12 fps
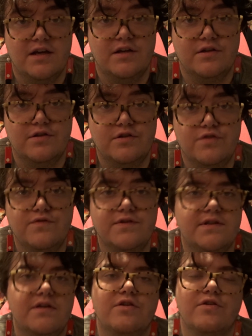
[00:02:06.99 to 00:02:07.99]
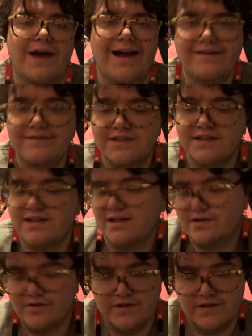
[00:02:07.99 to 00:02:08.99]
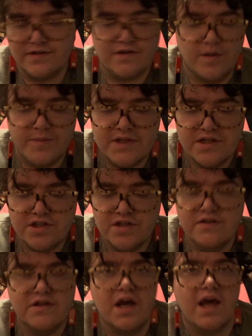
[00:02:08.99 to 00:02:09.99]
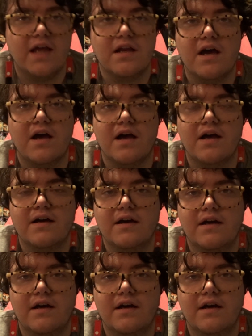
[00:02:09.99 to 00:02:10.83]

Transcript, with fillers: use their craft to enter in this competition and